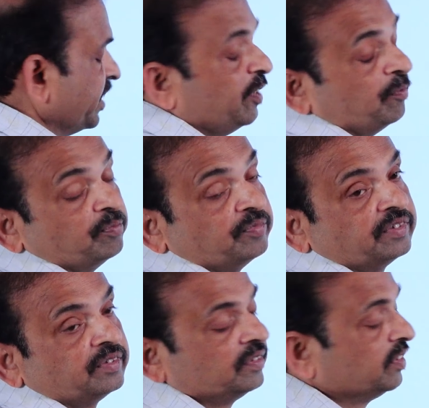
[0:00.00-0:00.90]
came?
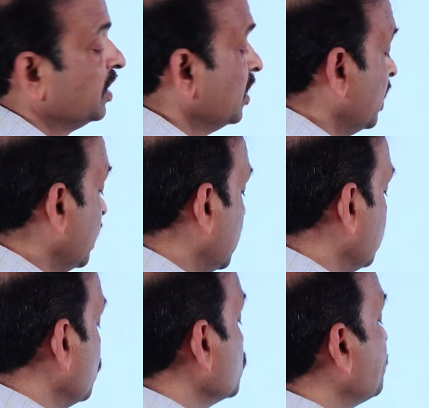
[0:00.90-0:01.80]

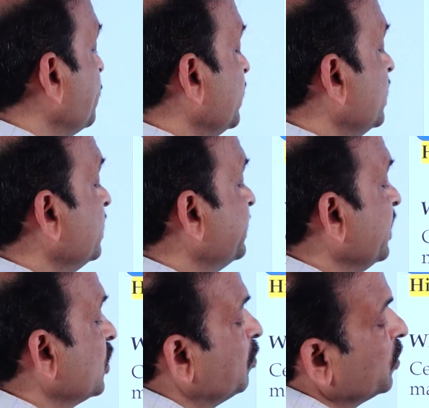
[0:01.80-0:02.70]
Most people
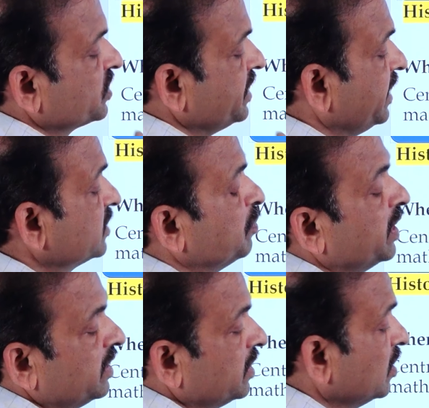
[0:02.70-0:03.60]
think about snakes,
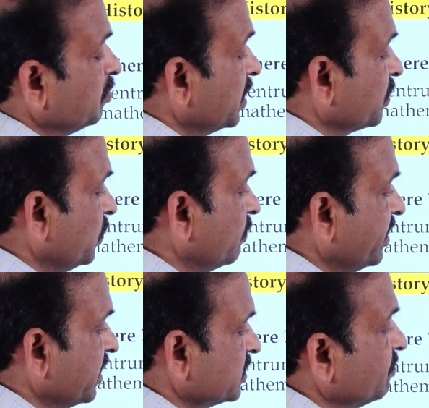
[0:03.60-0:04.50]
but Guido
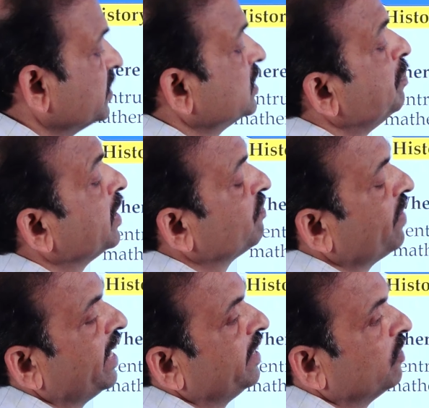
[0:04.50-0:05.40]
van Rossum was a big
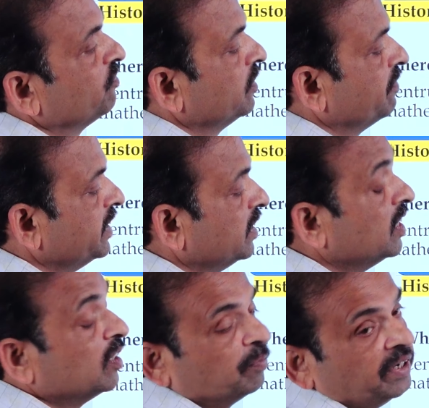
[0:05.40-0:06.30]
fan of one
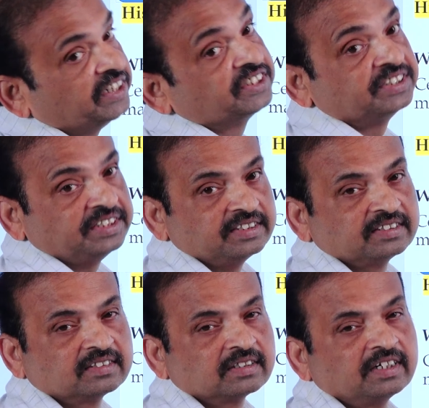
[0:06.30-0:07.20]
British
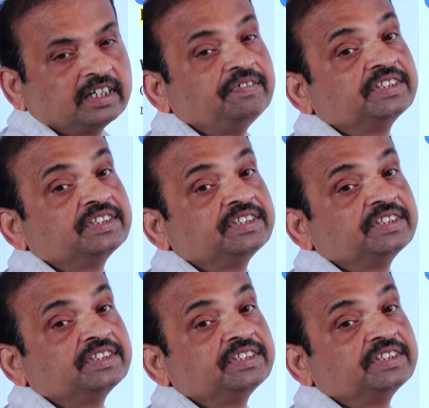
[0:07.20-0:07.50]
series TV